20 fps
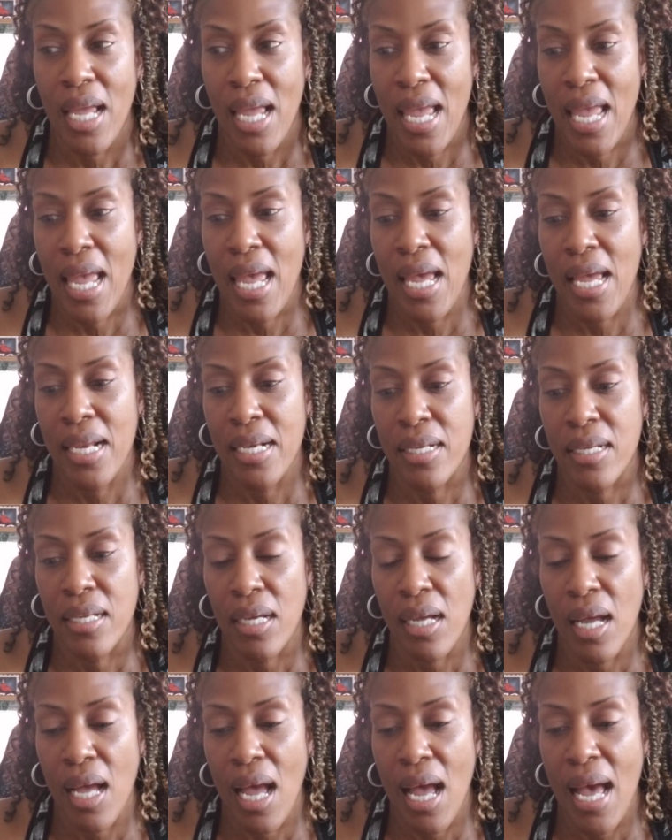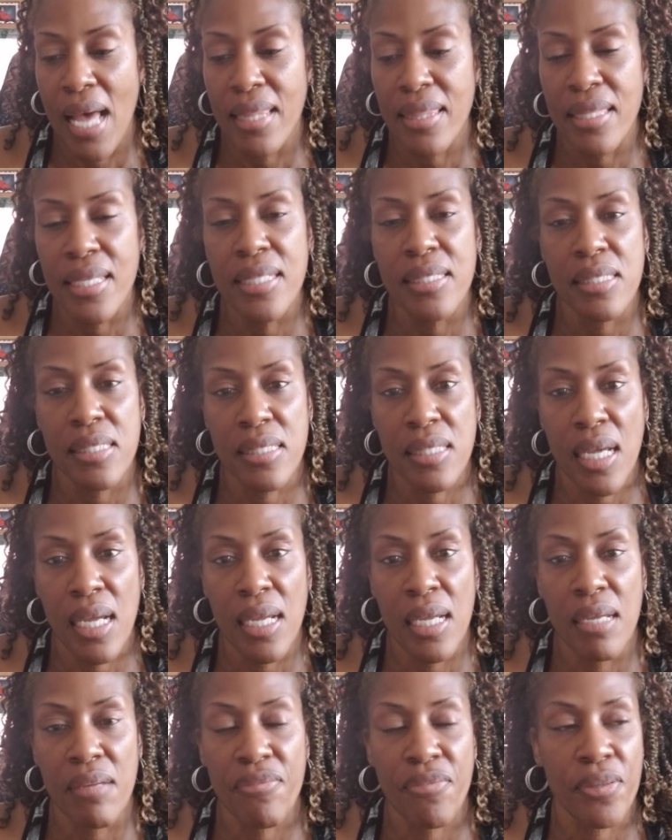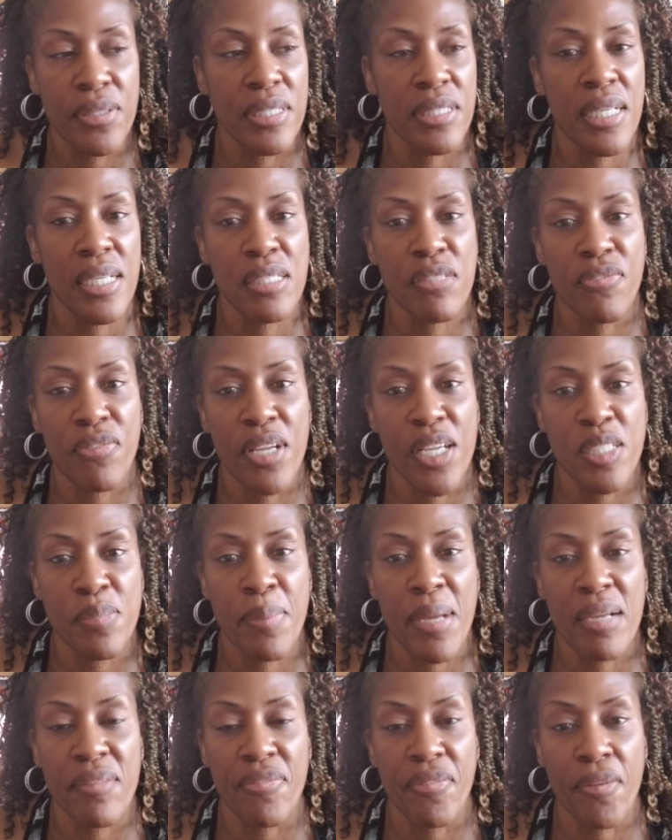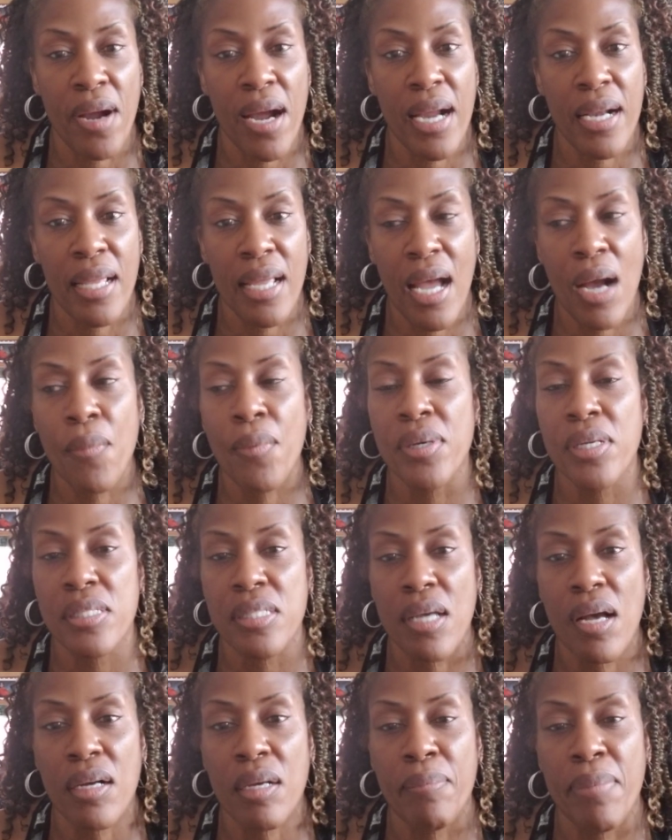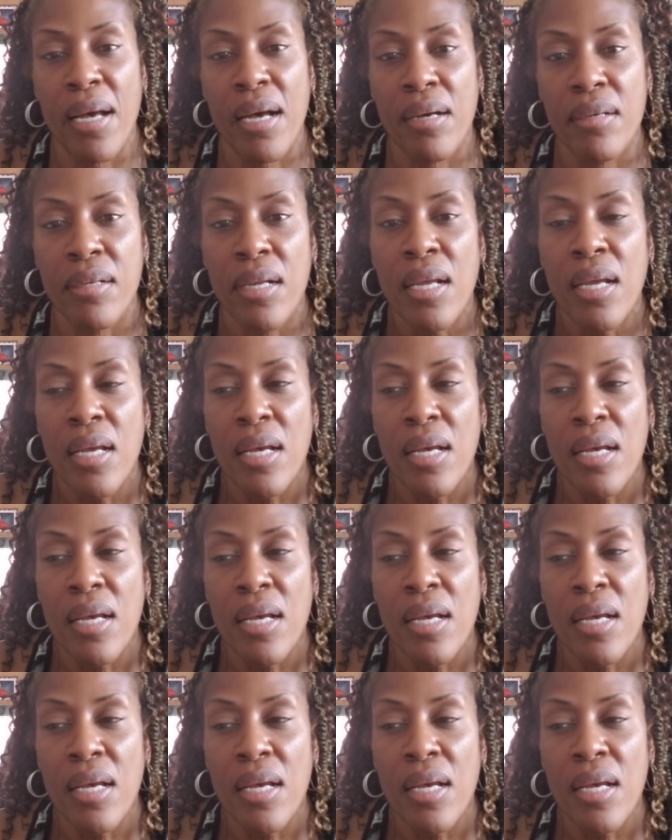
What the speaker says: And I think today, for today's Flashback Friday, I want to talk about